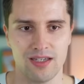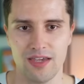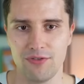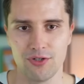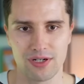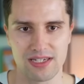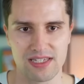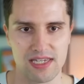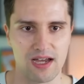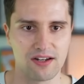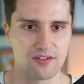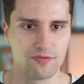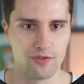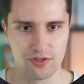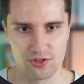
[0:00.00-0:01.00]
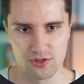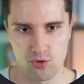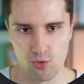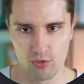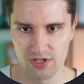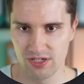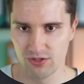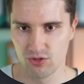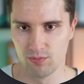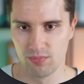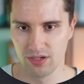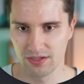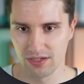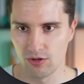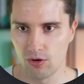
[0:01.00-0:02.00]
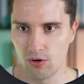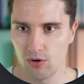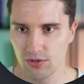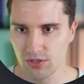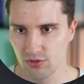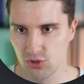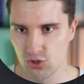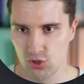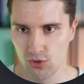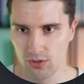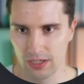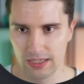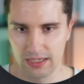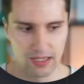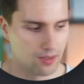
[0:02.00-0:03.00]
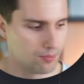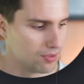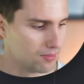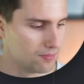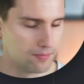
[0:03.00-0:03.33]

If you're excited for this course here to build an audio journaling app,